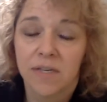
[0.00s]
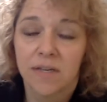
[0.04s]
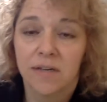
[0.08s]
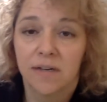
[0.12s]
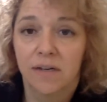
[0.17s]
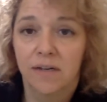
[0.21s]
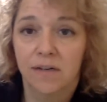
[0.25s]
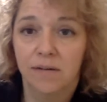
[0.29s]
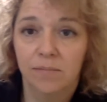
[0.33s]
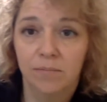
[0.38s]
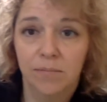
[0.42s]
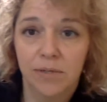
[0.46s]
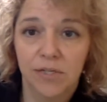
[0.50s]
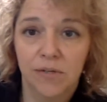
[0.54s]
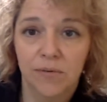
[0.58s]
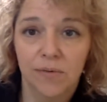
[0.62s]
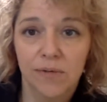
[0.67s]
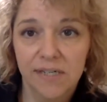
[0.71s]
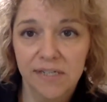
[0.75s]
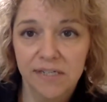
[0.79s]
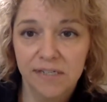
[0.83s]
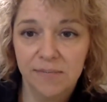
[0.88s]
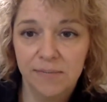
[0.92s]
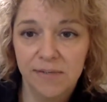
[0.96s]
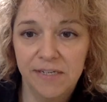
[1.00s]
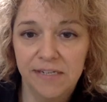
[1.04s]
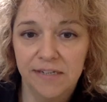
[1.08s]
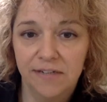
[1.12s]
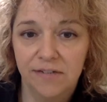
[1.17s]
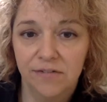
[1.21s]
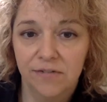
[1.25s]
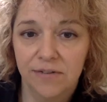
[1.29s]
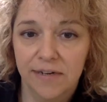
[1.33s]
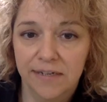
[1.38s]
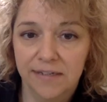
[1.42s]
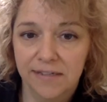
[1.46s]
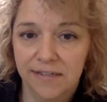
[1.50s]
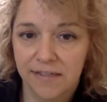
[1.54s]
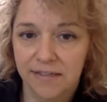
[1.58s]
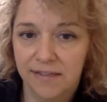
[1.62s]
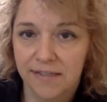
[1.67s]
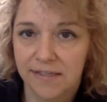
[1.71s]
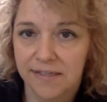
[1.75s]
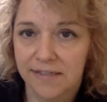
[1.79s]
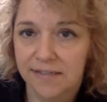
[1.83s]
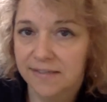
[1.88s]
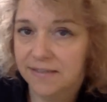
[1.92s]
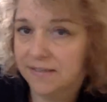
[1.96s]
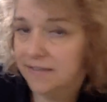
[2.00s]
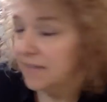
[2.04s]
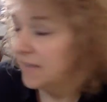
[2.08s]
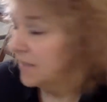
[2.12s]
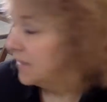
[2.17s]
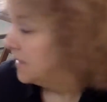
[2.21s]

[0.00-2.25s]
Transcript: but you want it to be indirect like this.